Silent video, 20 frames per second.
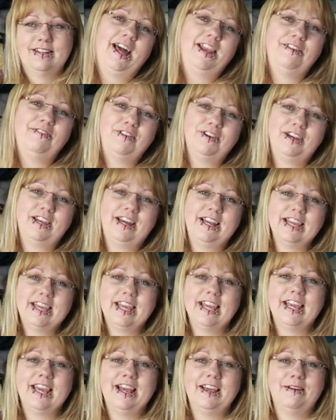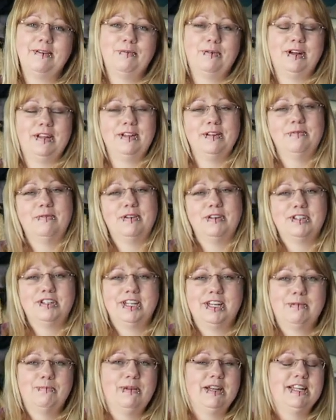if you're liking it while you're
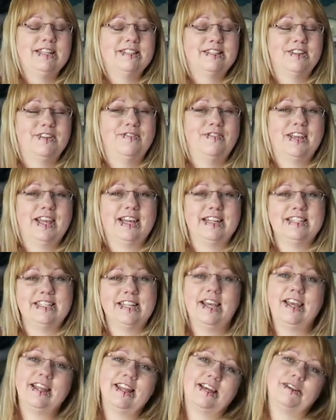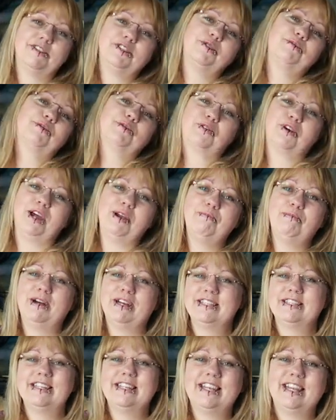watching, please don't forget to hit that subscribe
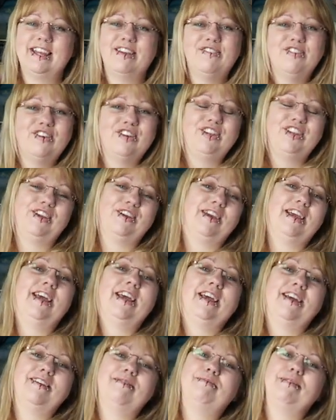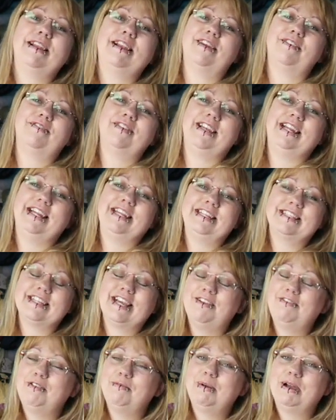button. If you're new here, it'd be lovely to
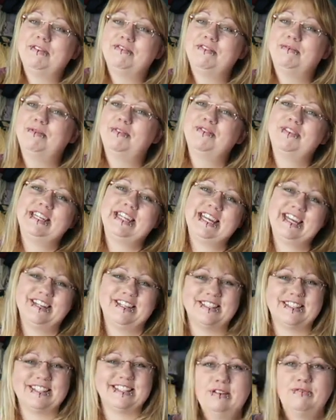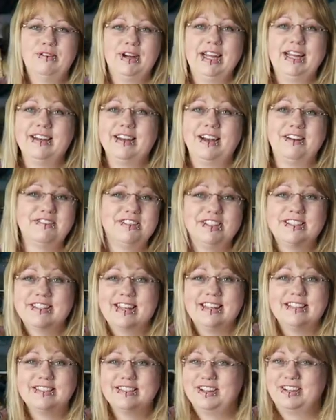have you back for more videos. Right, I'll just get